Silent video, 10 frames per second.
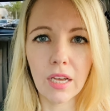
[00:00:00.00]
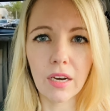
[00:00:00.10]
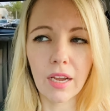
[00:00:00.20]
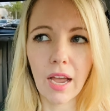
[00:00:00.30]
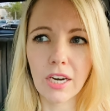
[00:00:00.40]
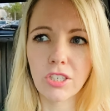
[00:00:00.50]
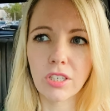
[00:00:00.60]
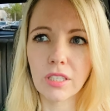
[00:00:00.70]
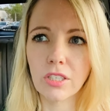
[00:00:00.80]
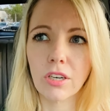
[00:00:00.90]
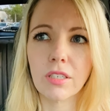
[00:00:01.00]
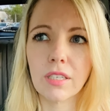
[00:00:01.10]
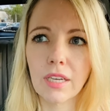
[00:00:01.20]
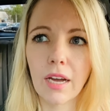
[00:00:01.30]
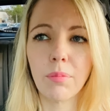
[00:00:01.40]
and I actually start to
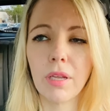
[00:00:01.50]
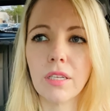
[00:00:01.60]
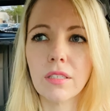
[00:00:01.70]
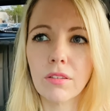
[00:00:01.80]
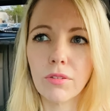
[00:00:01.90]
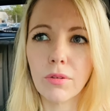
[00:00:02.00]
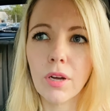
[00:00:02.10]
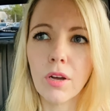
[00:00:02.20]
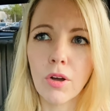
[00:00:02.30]
tap into